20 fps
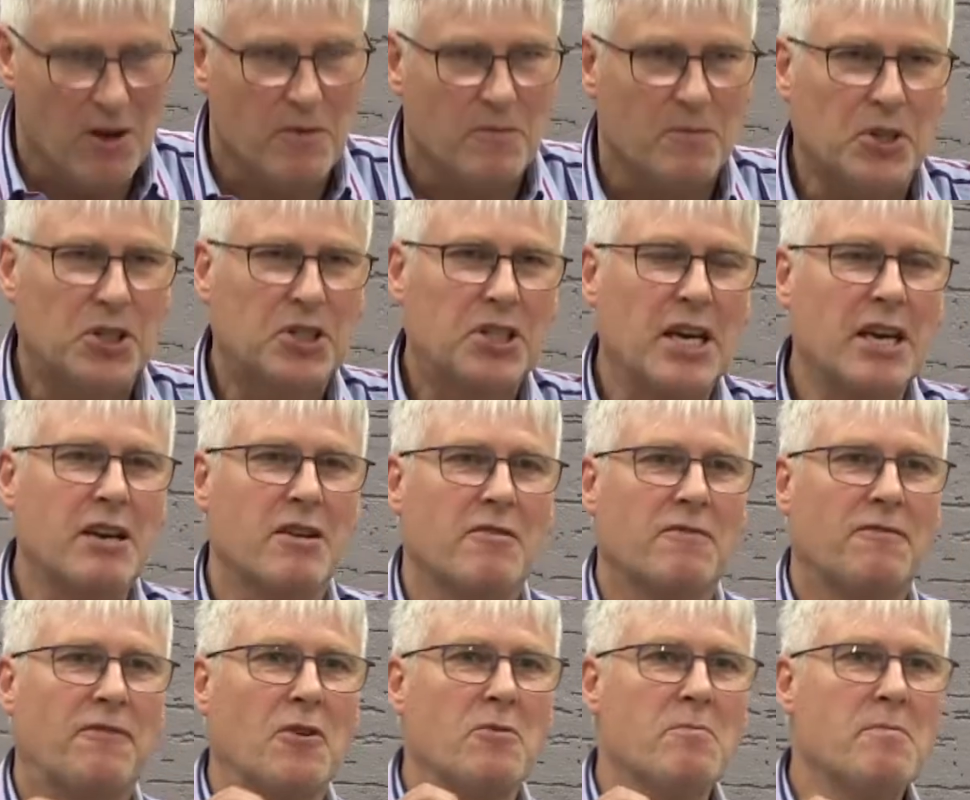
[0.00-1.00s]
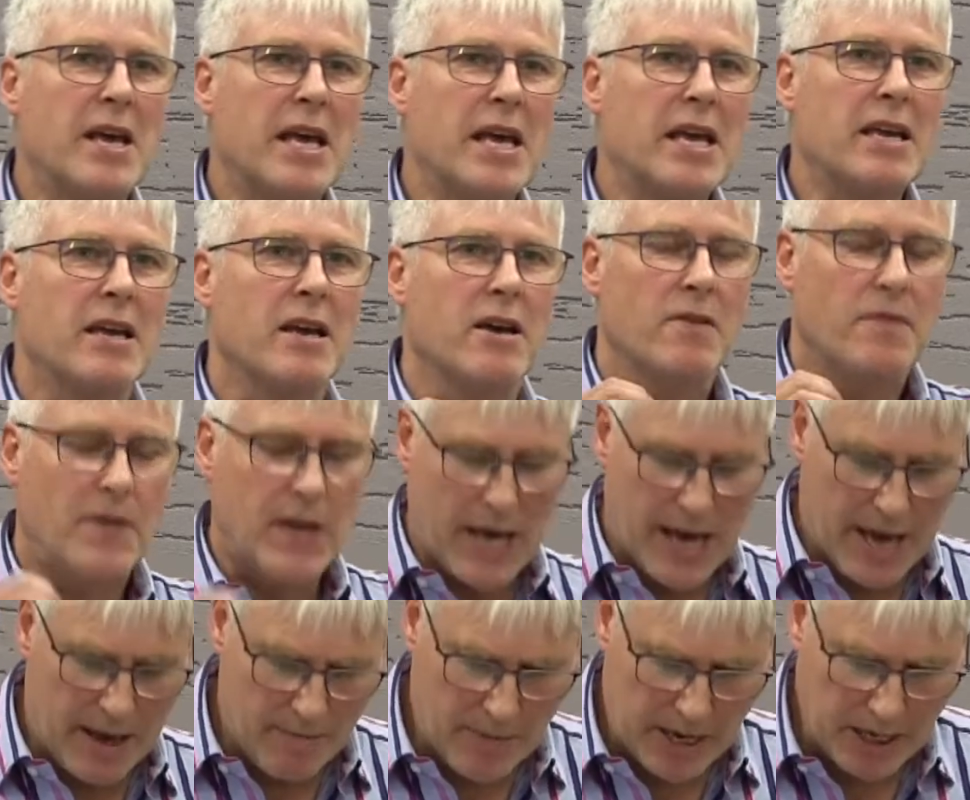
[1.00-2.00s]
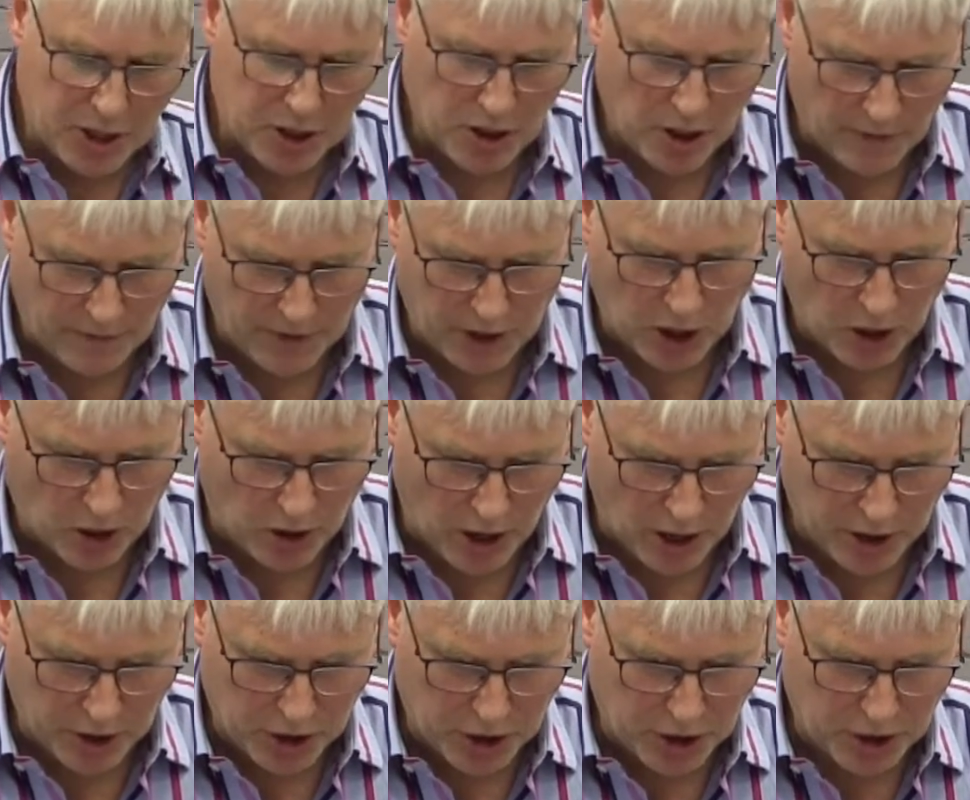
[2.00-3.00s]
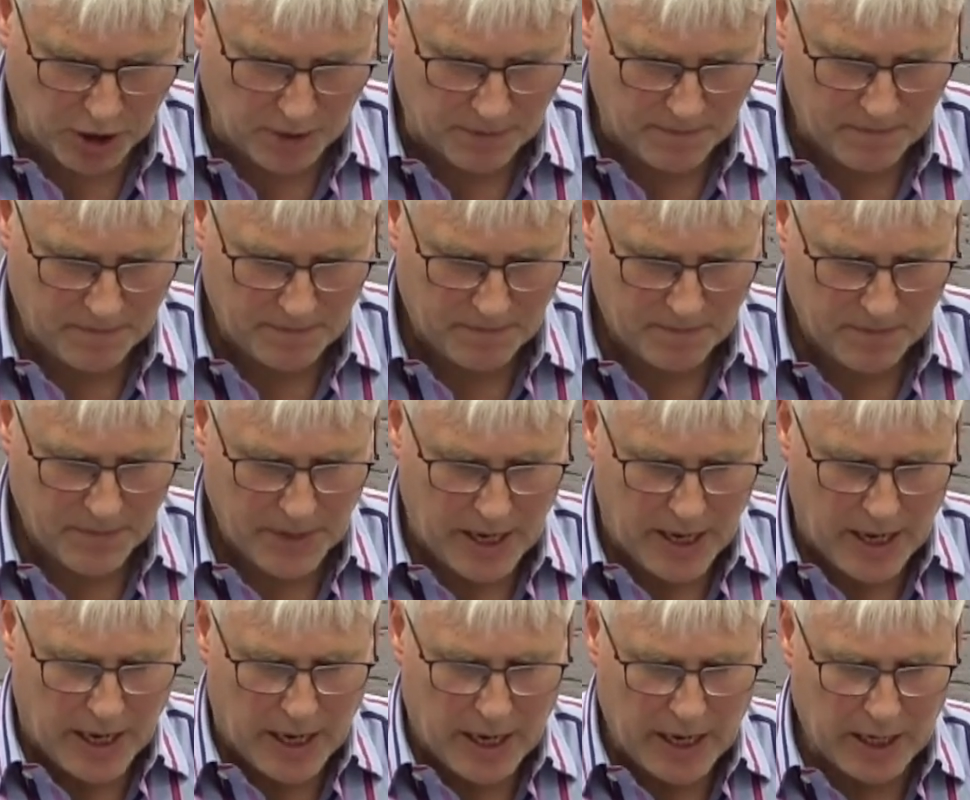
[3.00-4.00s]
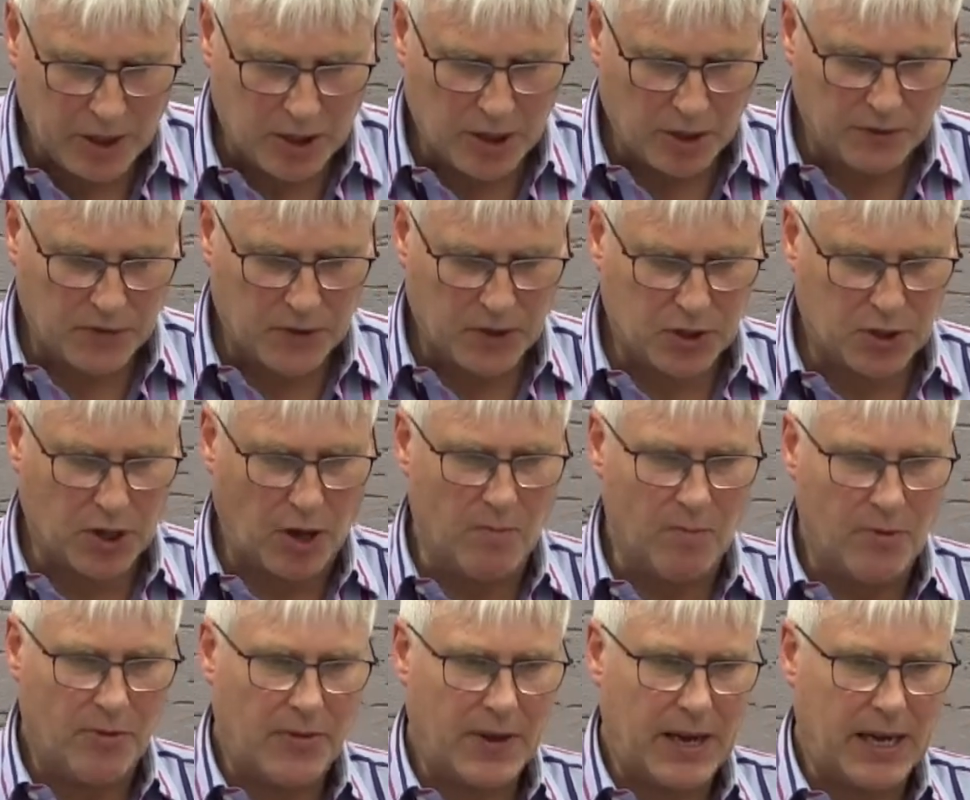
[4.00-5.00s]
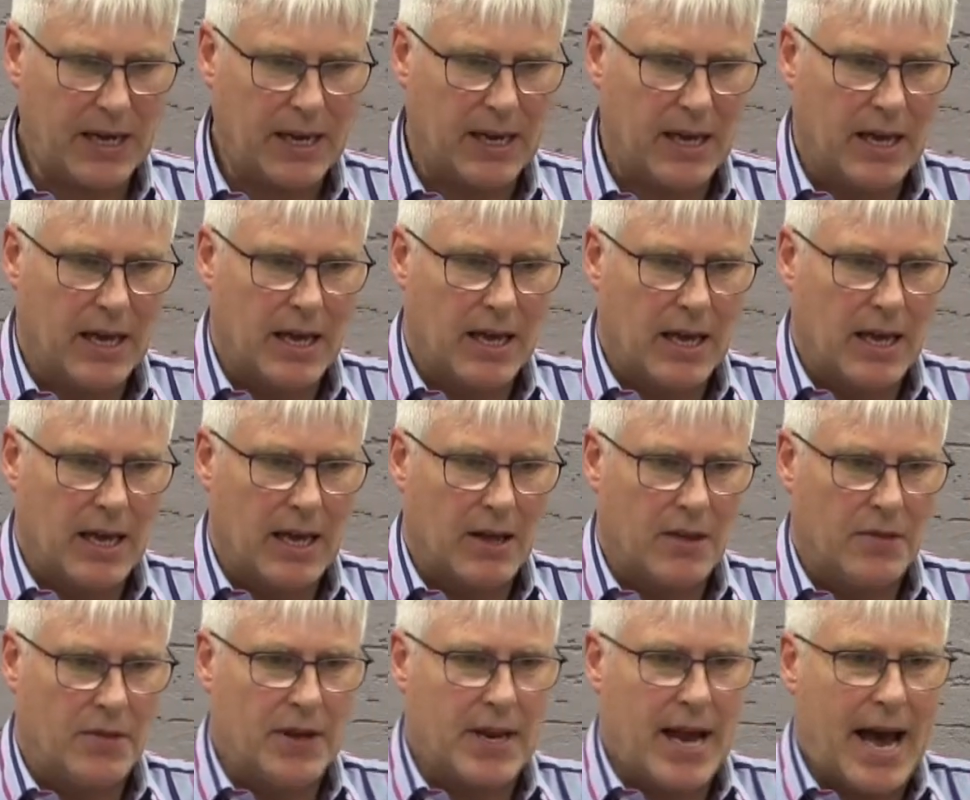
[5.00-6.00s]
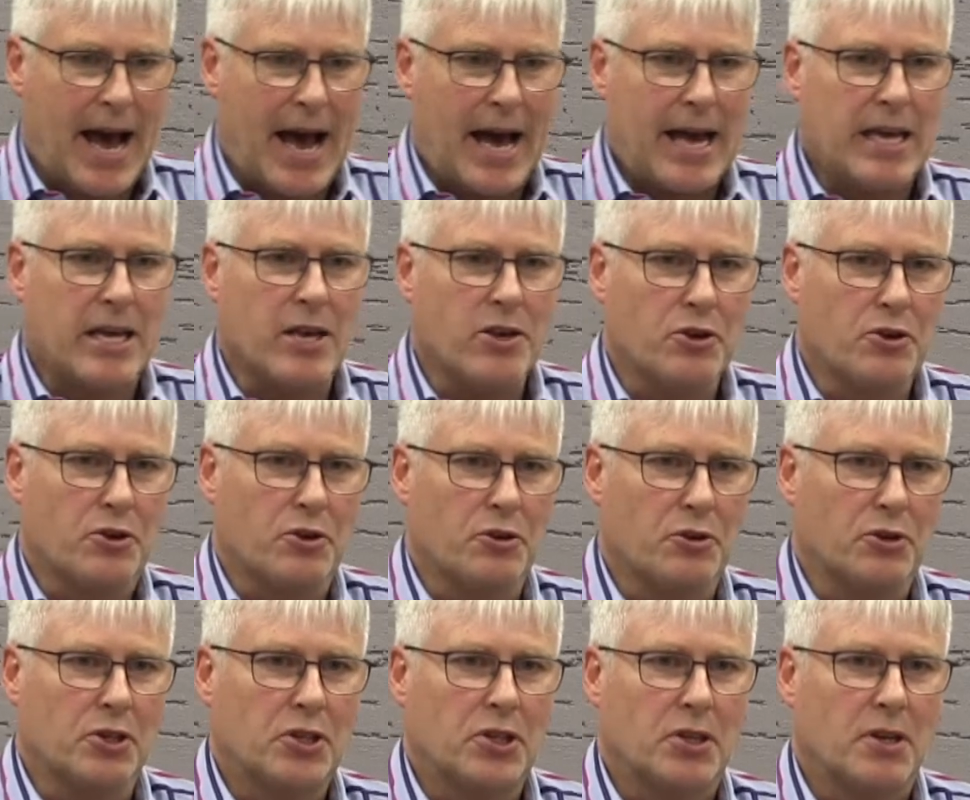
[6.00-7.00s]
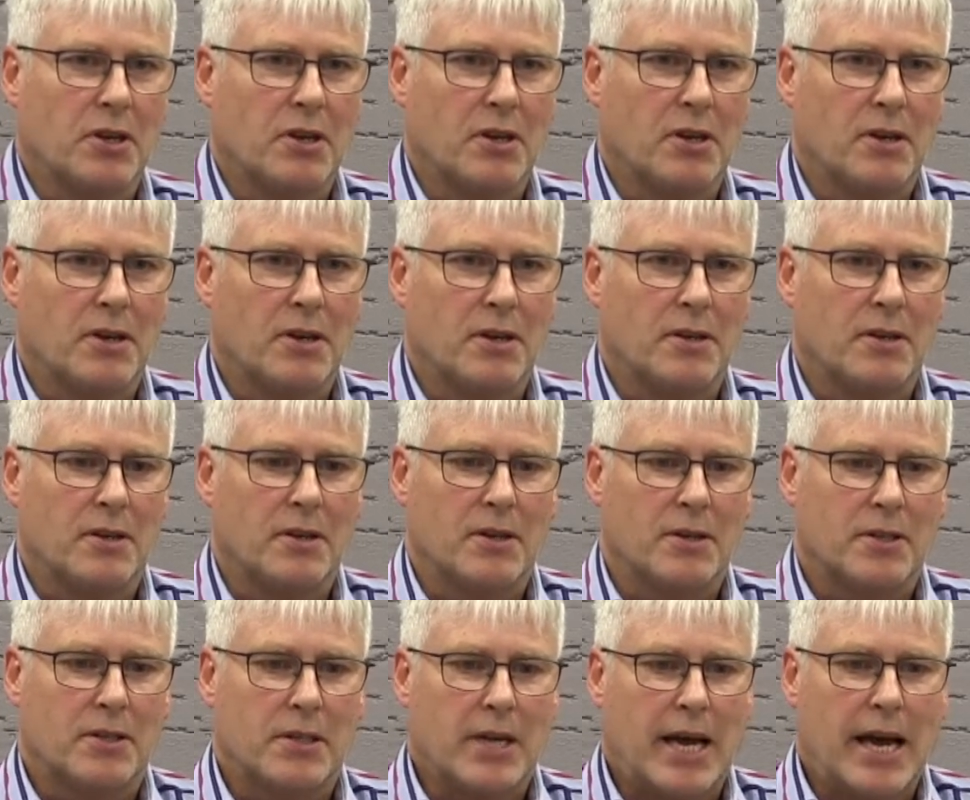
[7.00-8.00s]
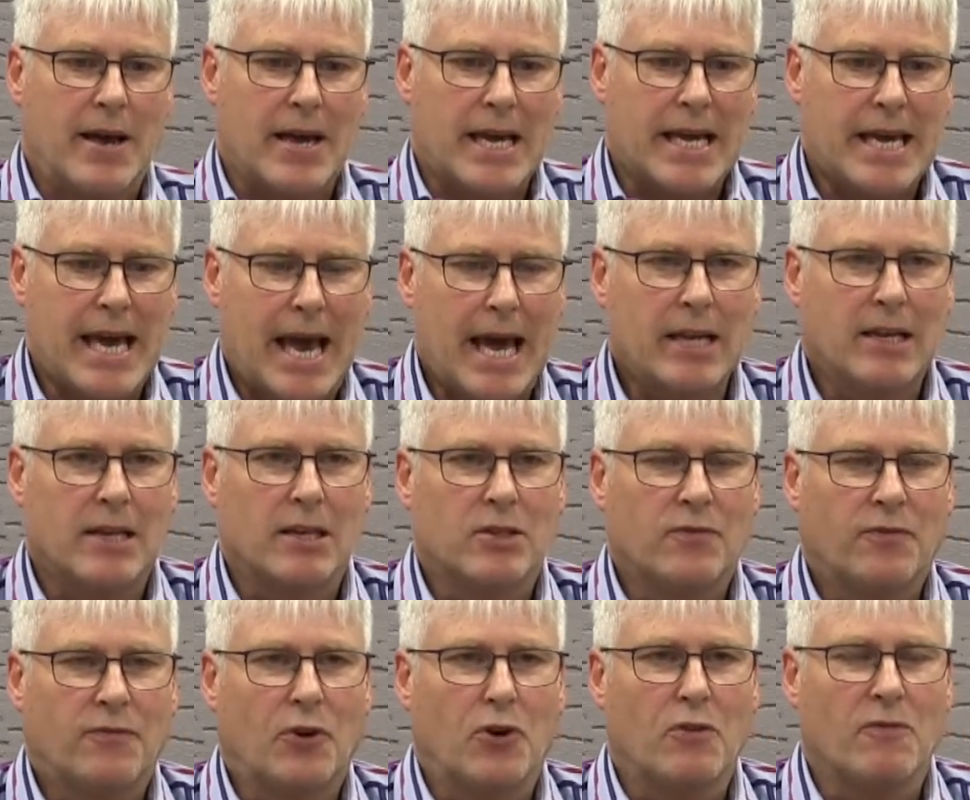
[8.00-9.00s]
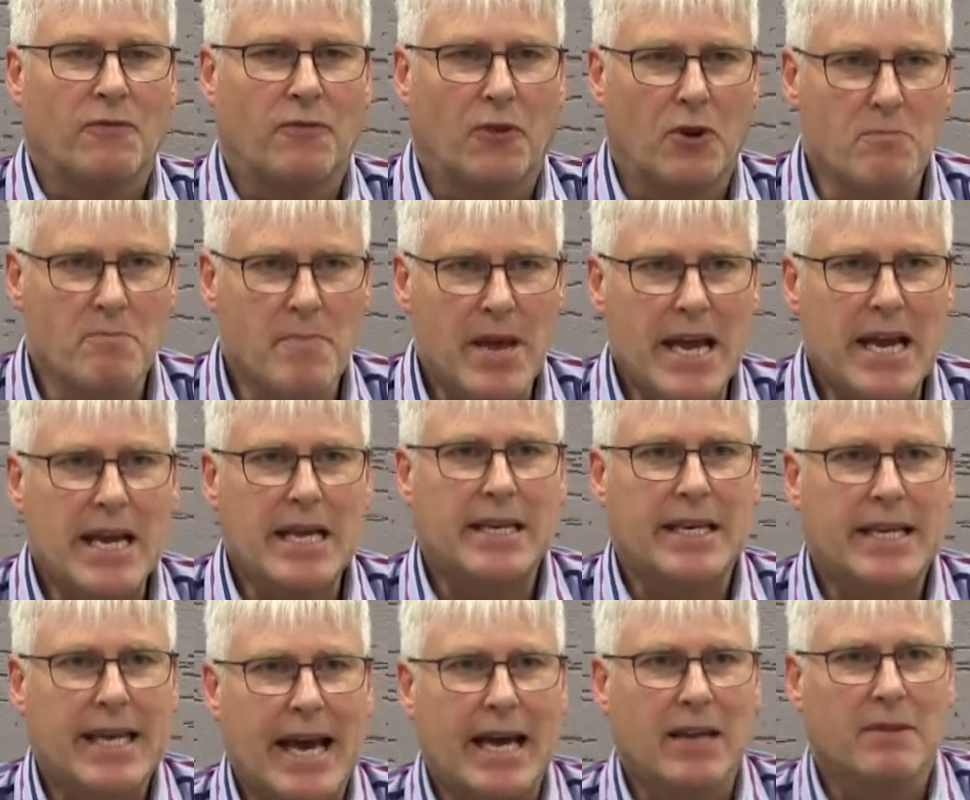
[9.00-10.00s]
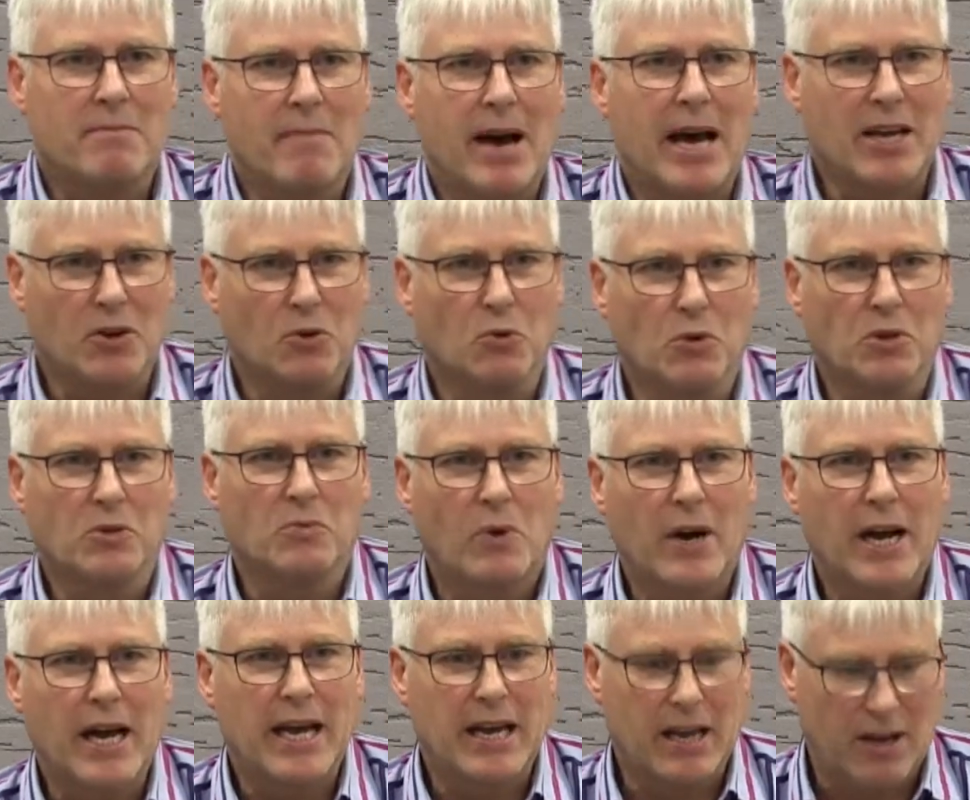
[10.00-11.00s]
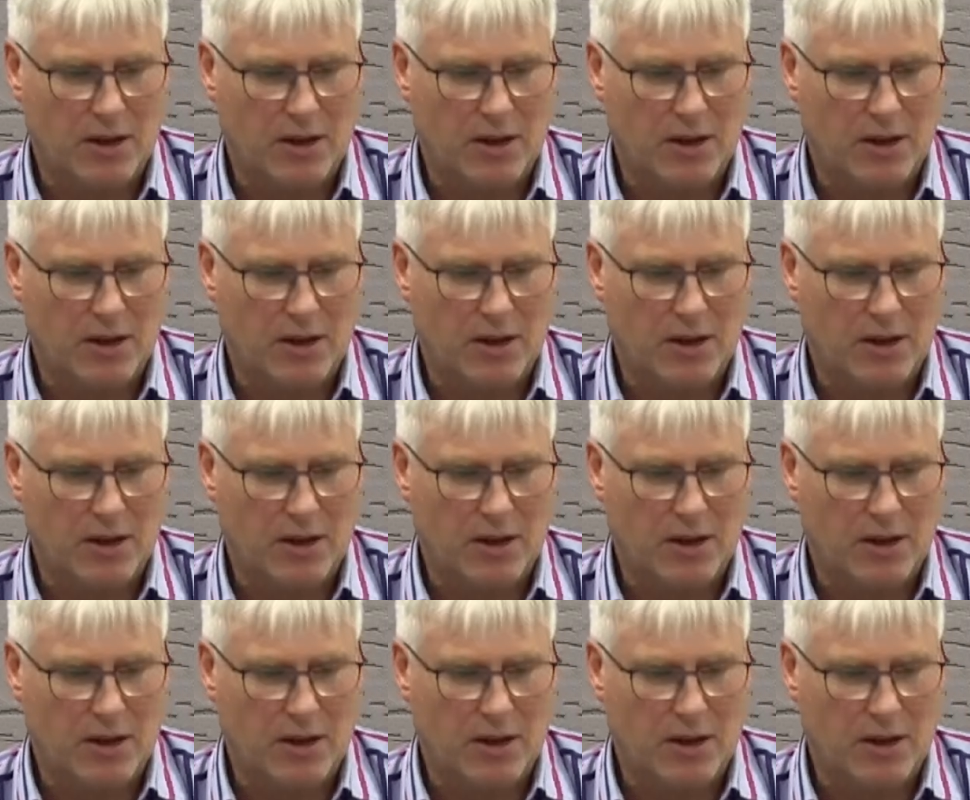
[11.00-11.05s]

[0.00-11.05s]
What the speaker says: You see, for me, the image of a crutch is of something that I use to get, for me to get my own way